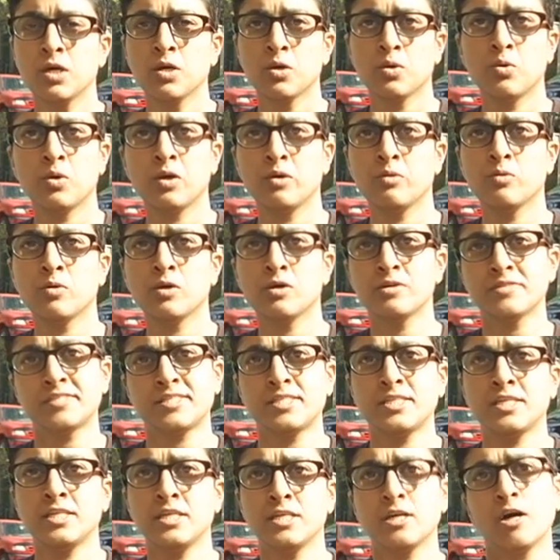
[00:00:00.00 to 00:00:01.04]
we will
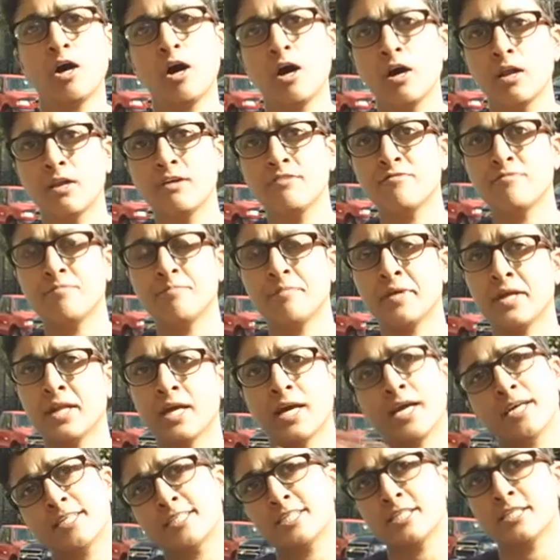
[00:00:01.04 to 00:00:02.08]
see all of
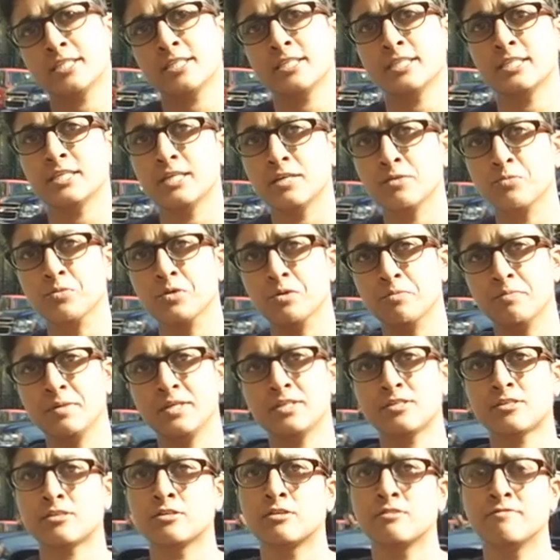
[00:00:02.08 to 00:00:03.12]
Manhattan will be
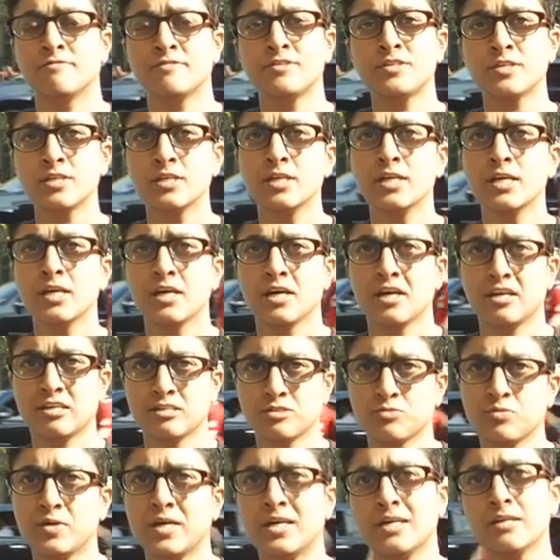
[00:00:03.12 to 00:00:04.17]
served
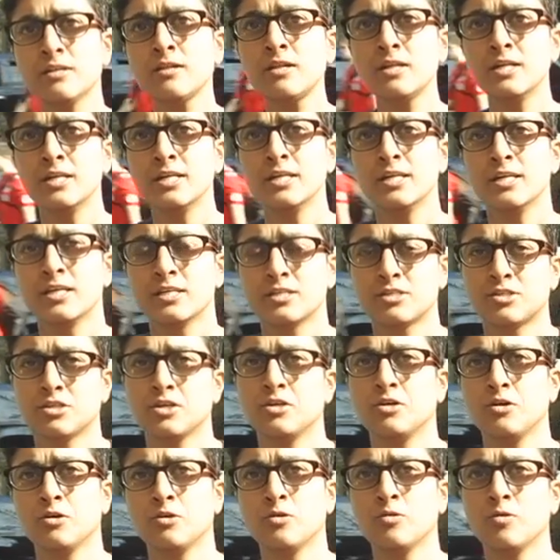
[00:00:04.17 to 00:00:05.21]
as well.
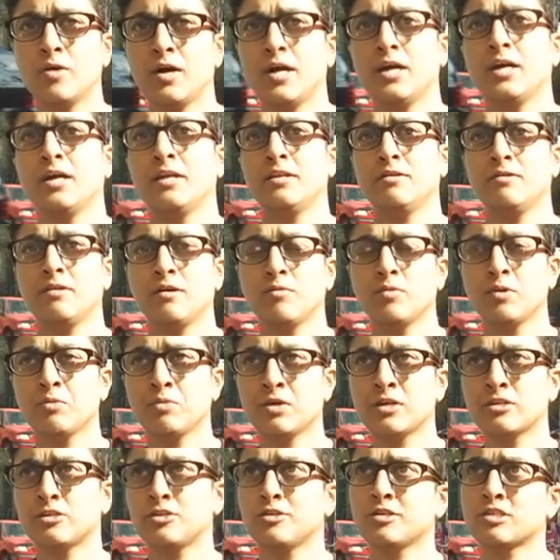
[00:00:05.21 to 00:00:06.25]
So, and we
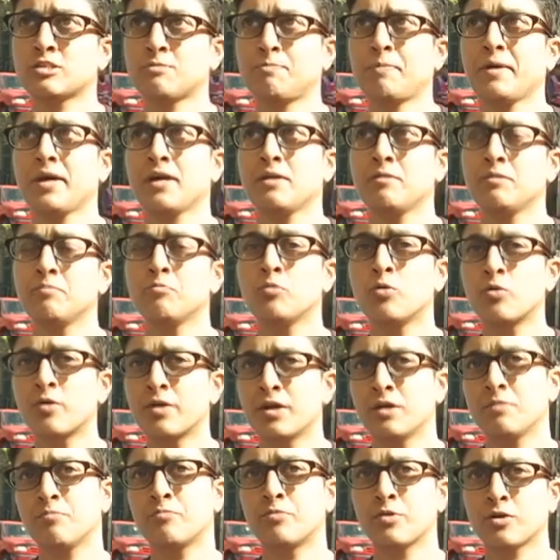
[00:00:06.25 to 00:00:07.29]
want to expand more
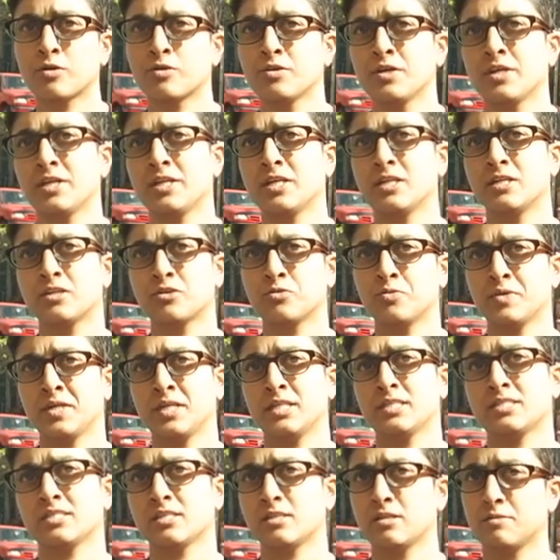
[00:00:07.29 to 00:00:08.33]
in Brooklyn and
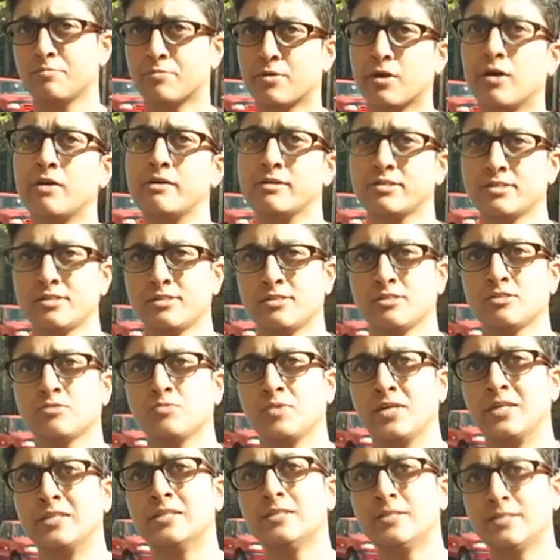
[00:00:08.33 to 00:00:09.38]
Queens and the Bronx as
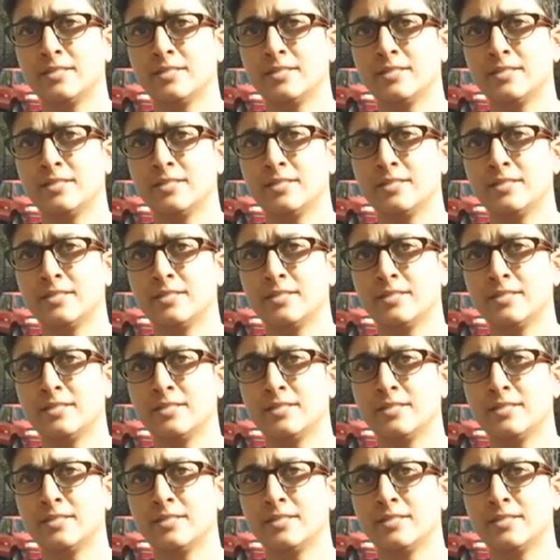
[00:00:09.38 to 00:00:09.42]
well.